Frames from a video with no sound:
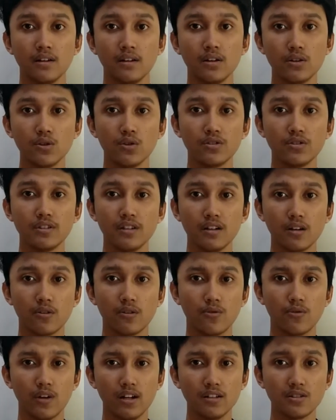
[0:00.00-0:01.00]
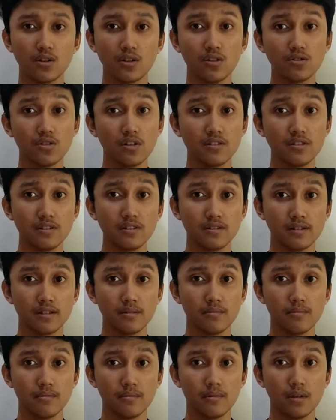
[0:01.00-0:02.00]
Using a warehouse control
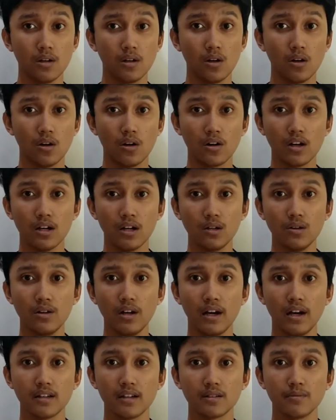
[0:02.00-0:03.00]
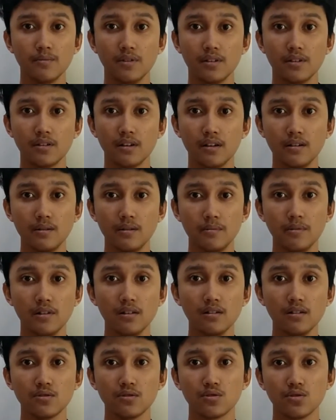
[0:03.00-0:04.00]
system, Okado has been
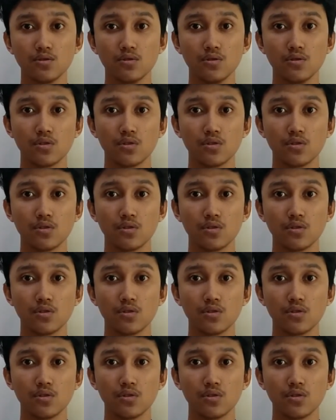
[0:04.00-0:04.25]
able to